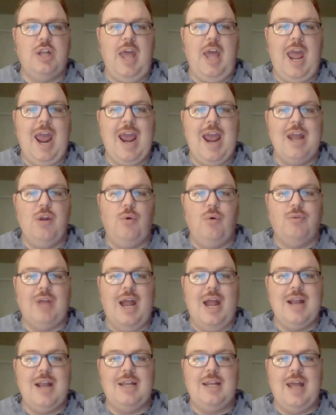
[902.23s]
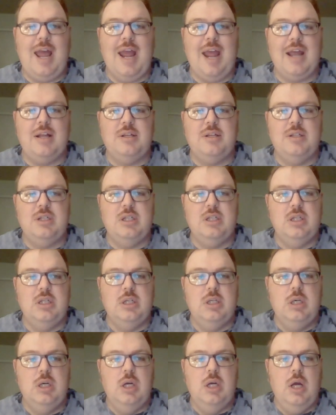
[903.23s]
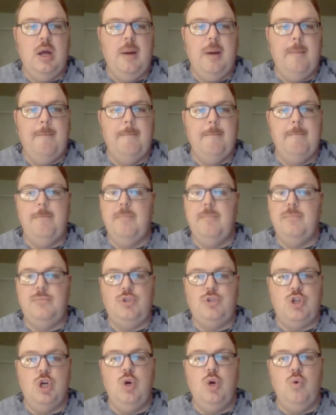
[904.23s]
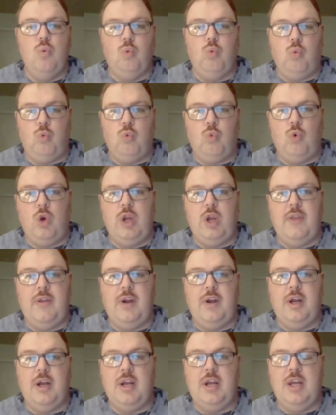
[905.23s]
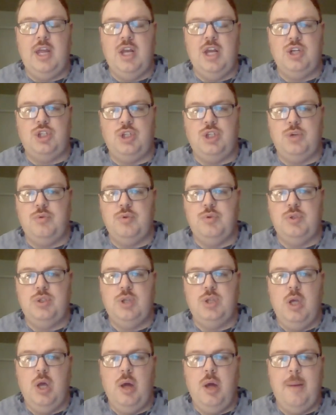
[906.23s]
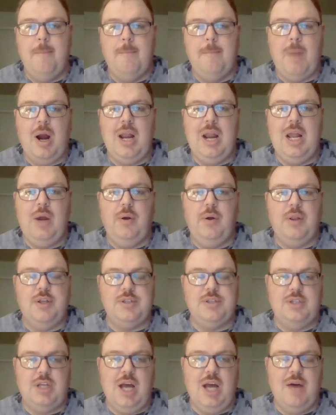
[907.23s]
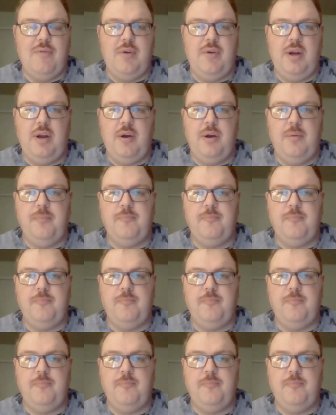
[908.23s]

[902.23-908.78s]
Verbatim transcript: annual 98 two really good issues. Martin Egeland does the cover here.